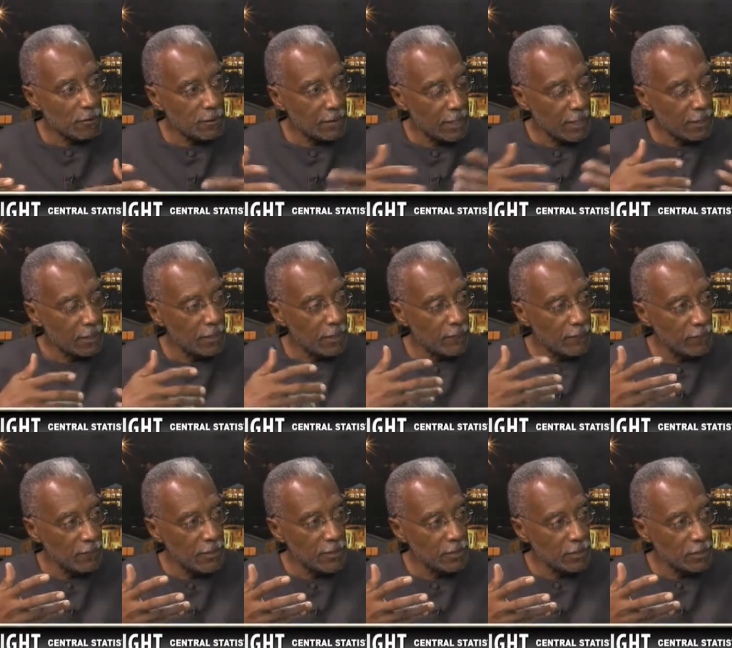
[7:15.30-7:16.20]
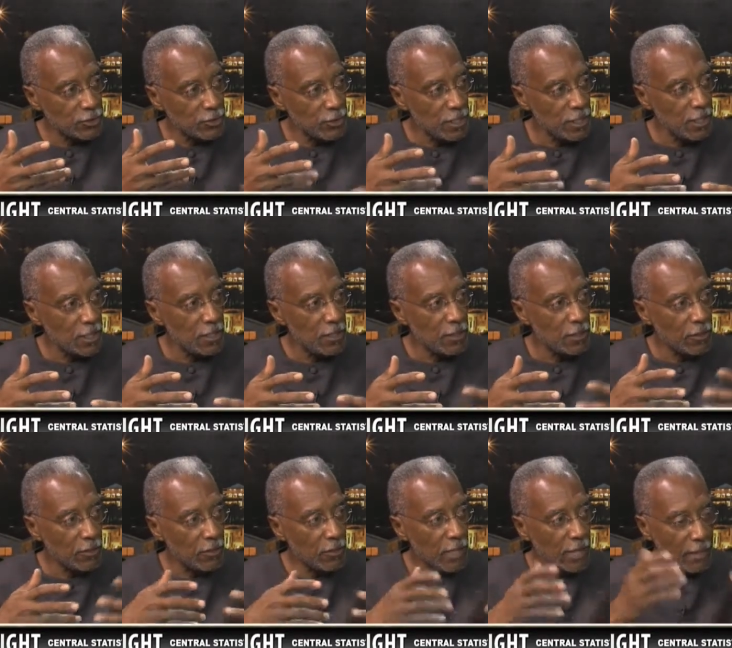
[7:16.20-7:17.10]
to get the information that you need? are
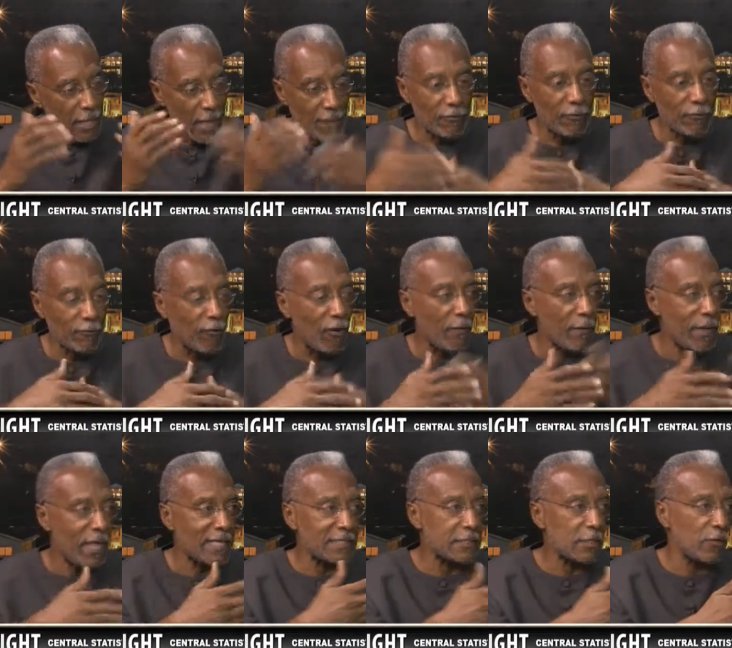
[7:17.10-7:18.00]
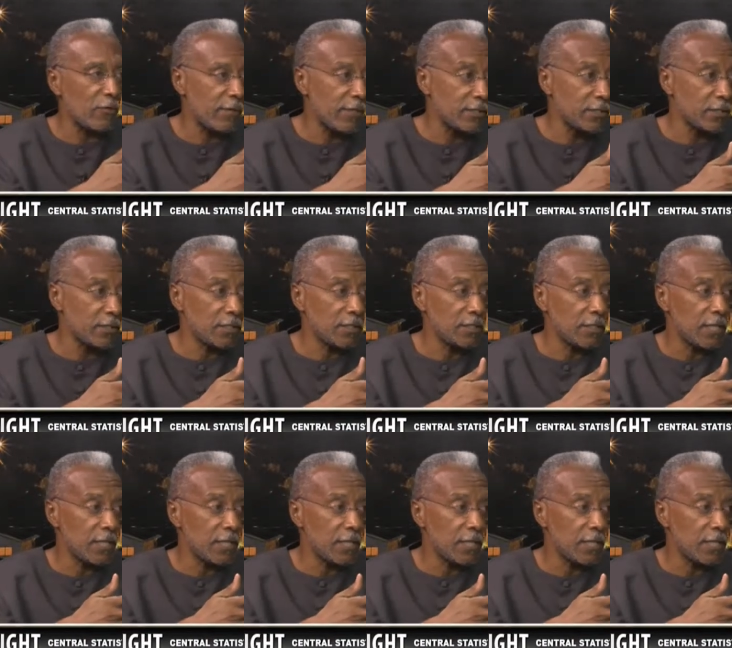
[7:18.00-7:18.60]
you going to have the form and ask them questions?